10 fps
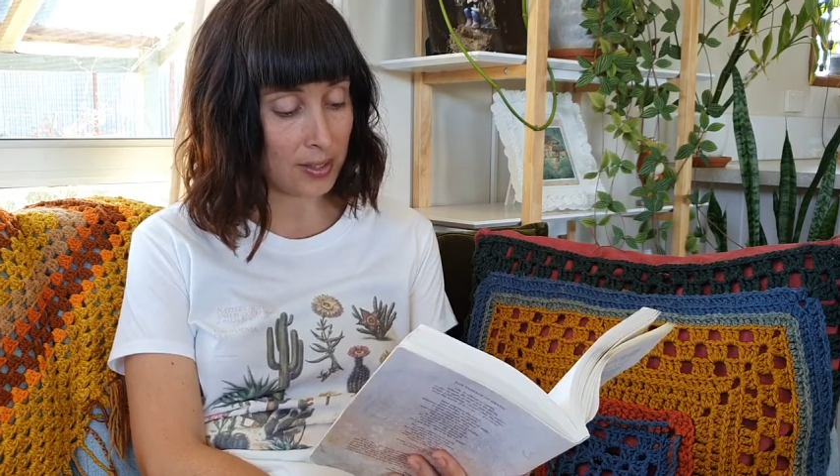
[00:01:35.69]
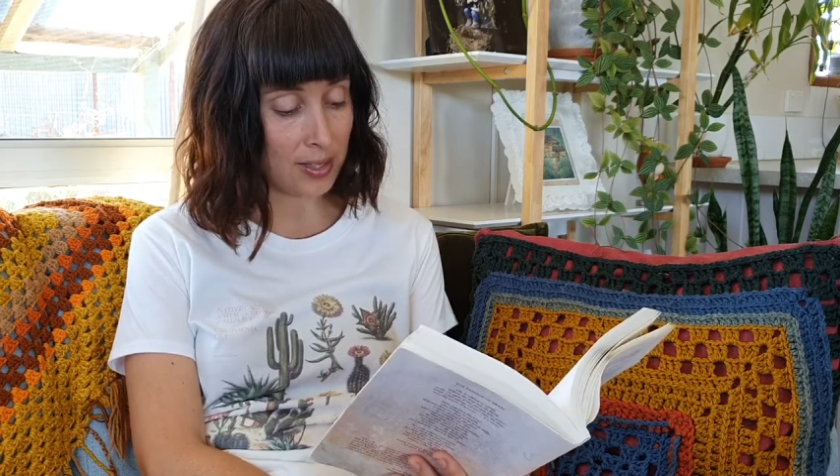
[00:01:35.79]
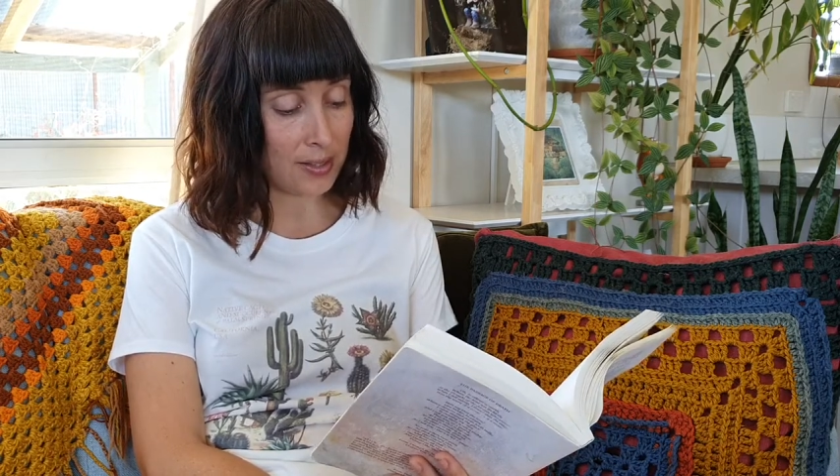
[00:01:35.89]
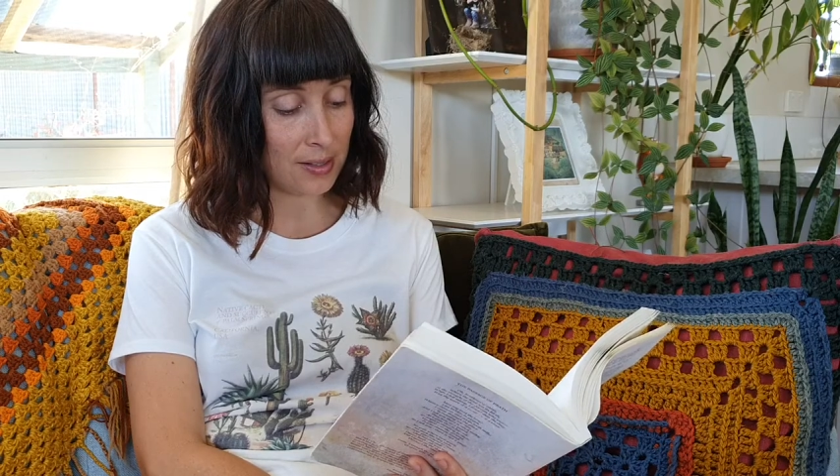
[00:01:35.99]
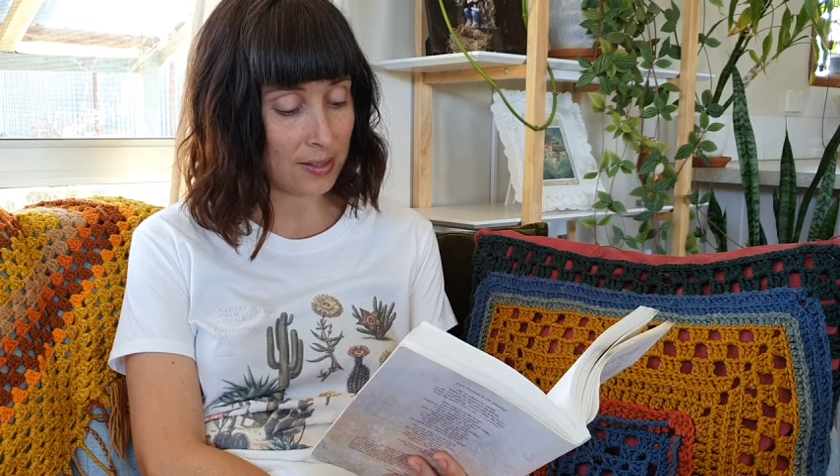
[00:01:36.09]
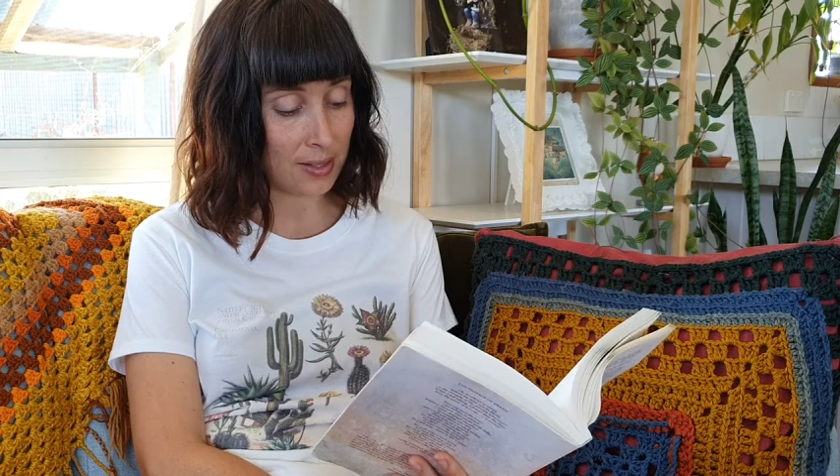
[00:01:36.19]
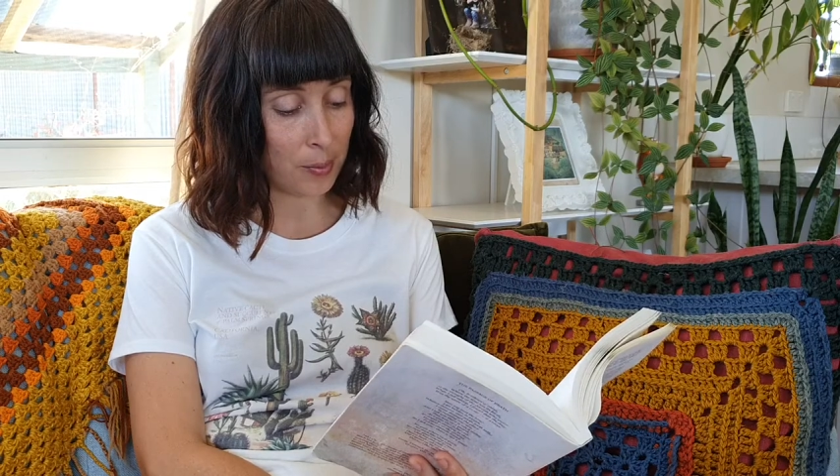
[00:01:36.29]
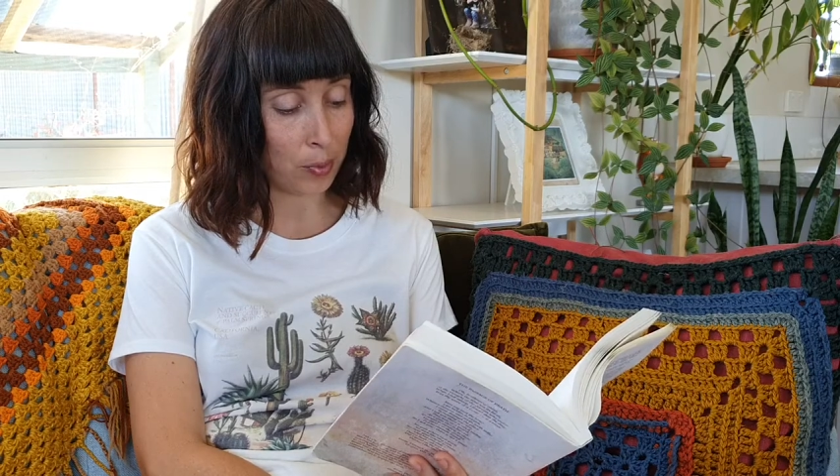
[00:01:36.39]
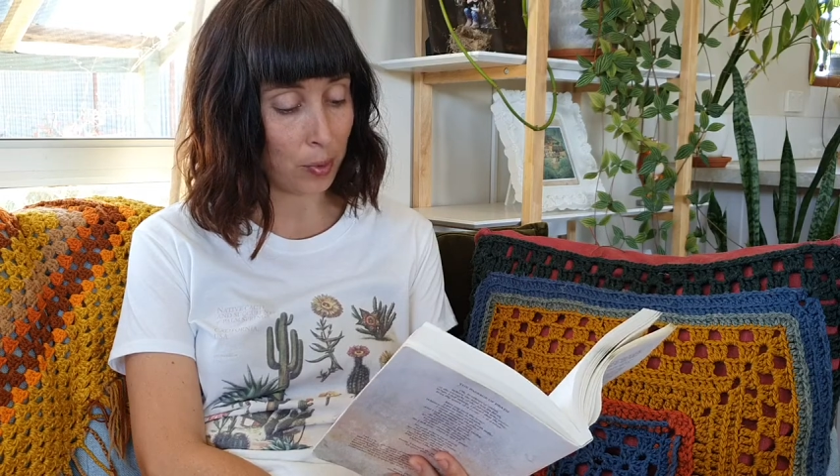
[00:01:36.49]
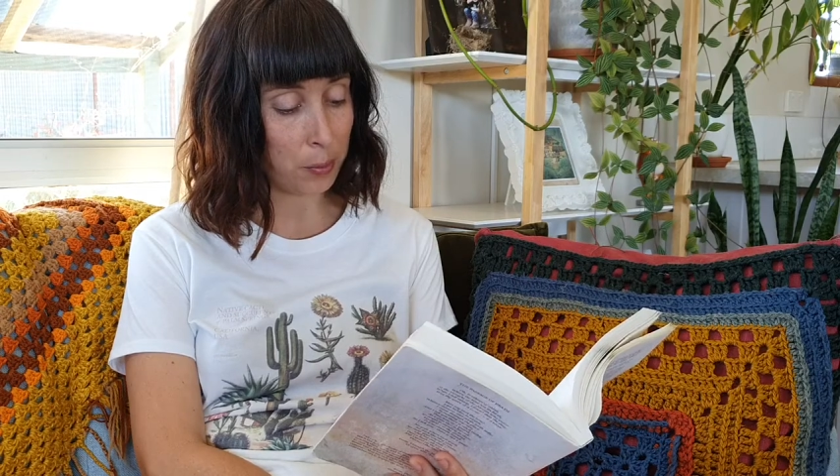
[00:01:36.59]
ceaselessly
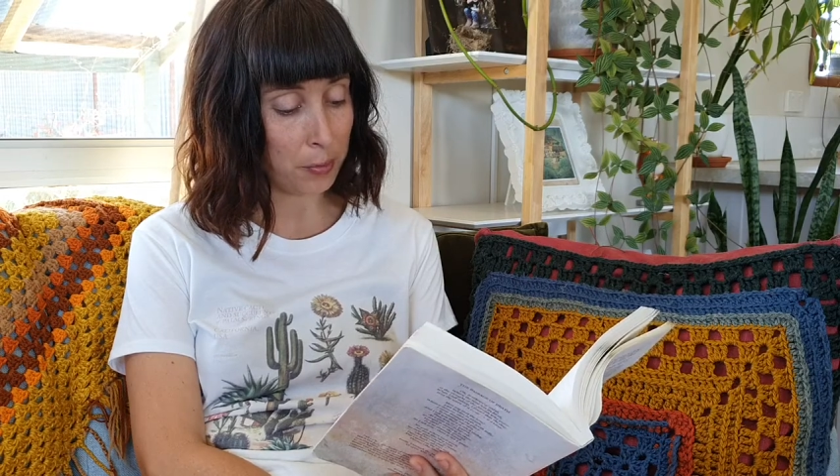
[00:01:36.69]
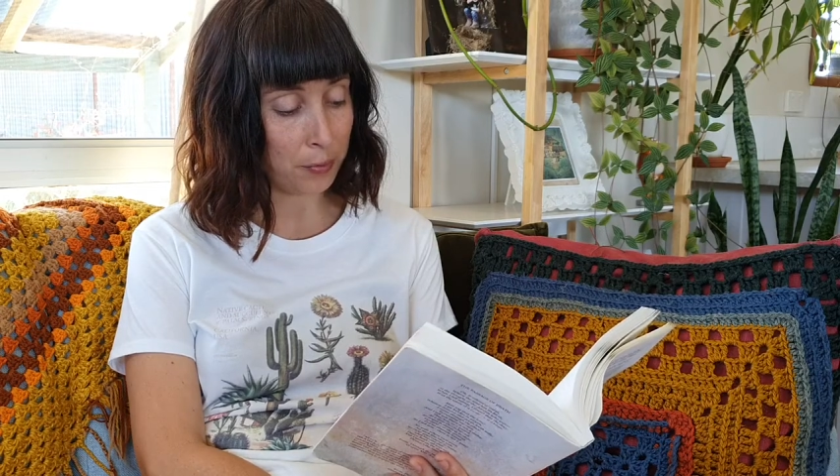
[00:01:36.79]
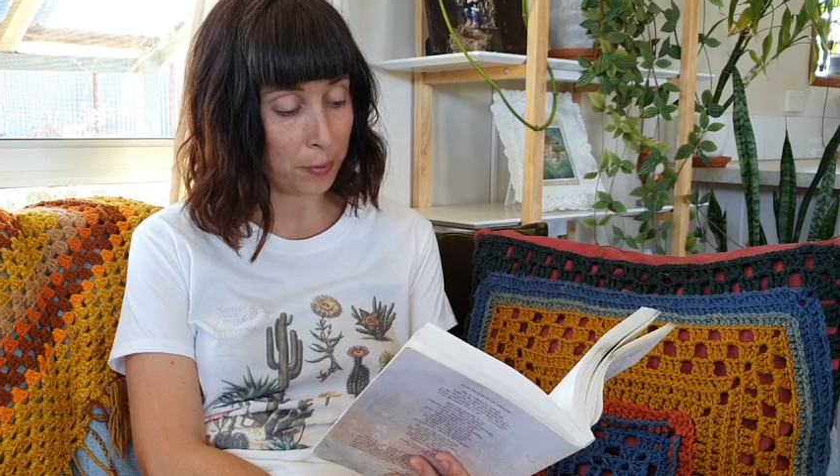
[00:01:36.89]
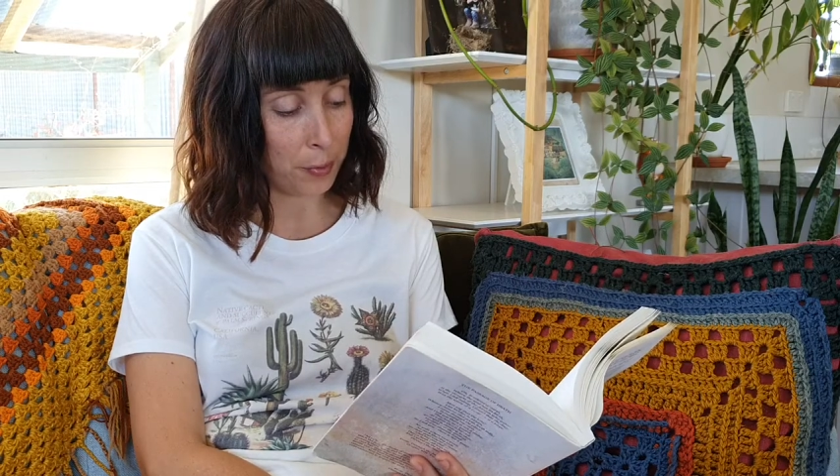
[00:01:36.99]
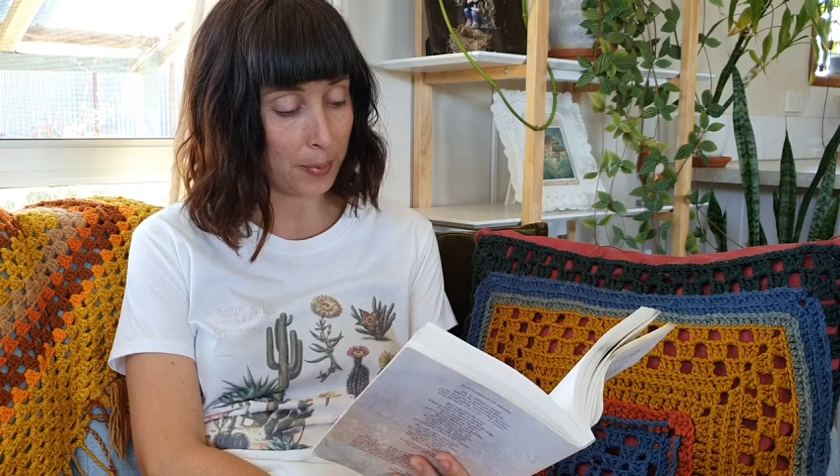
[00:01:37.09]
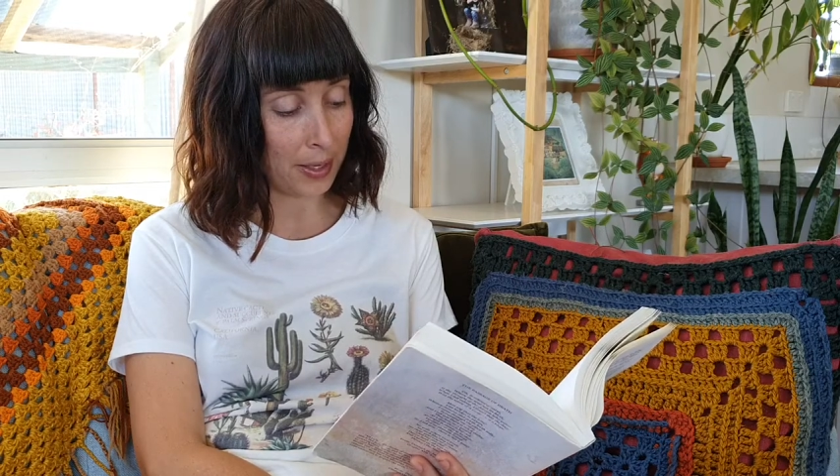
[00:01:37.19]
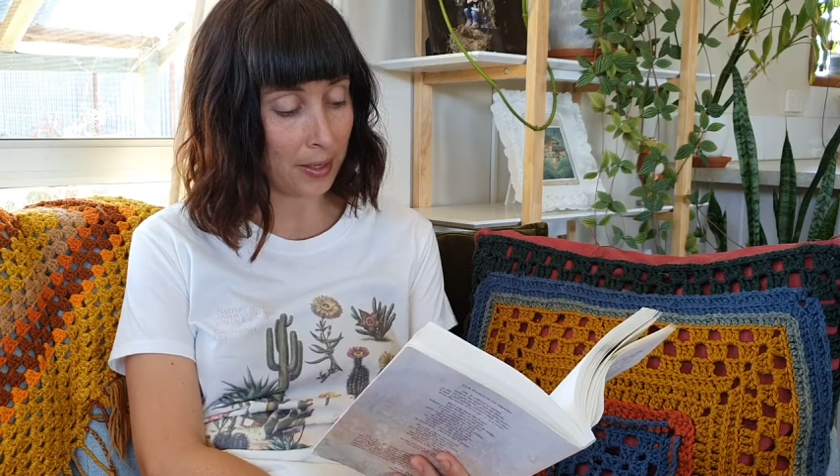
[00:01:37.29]
brought before me.